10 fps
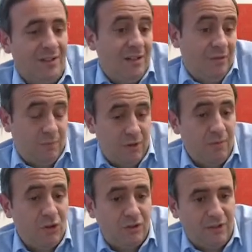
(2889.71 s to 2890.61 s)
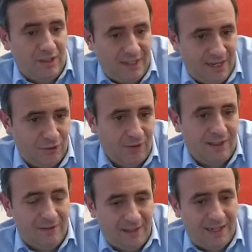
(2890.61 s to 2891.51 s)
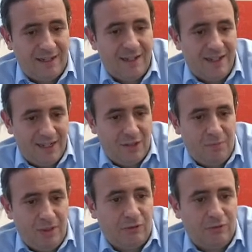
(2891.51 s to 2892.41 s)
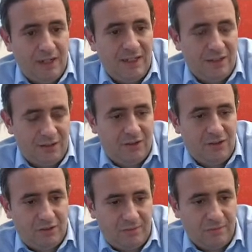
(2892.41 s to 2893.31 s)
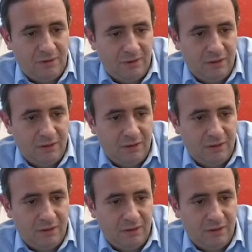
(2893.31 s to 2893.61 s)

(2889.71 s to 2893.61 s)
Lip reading: No, it's permissionless. They can't do that. They can't. It's built right into the system.